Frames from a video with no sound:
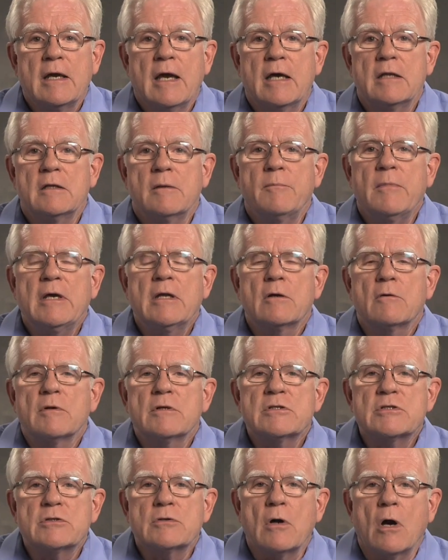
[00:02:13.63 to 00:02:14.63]
And the meter
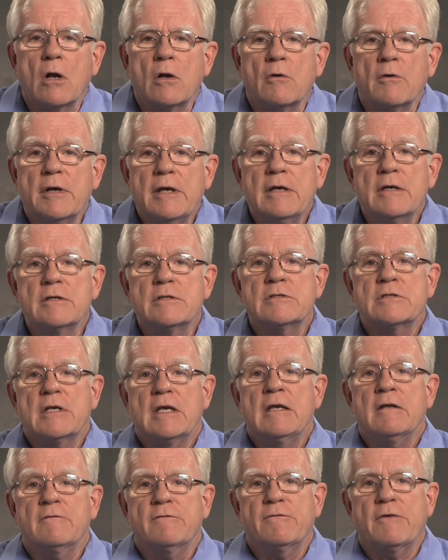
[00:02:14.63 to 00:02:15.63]
installer is,
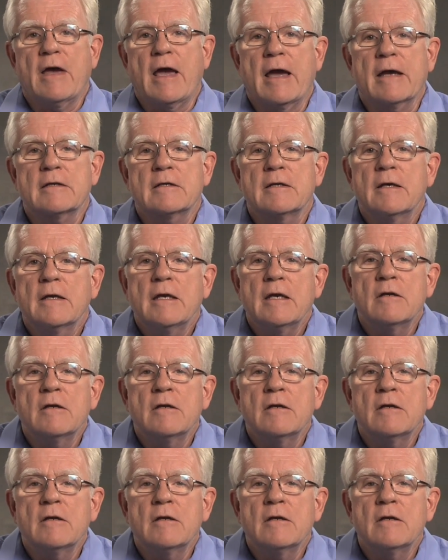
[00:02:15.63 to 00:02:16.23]
in fact,